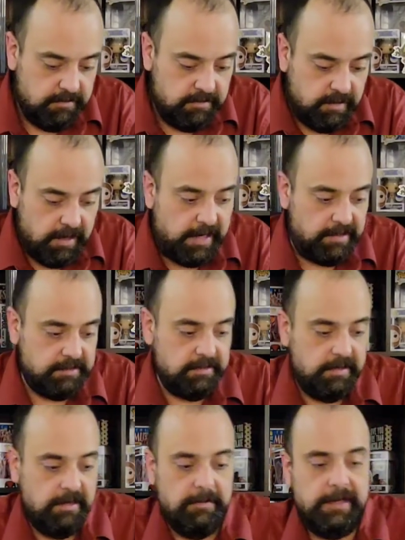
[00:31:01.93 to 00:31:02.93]
Alright, so
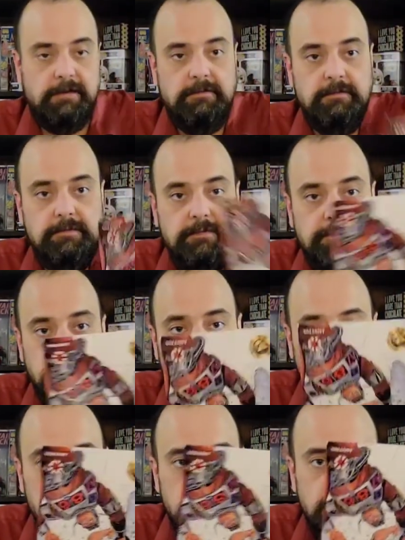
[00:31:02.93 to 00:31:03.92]
here we go.
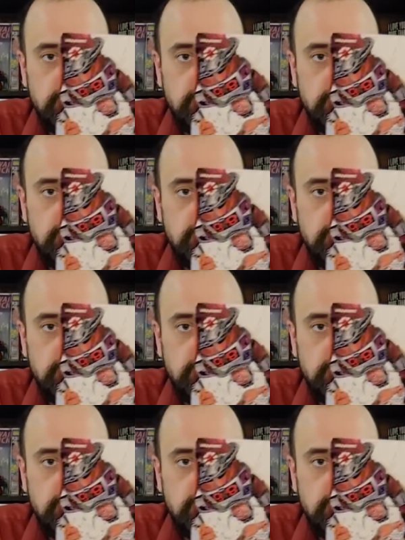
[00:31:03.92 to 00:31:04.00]
So that's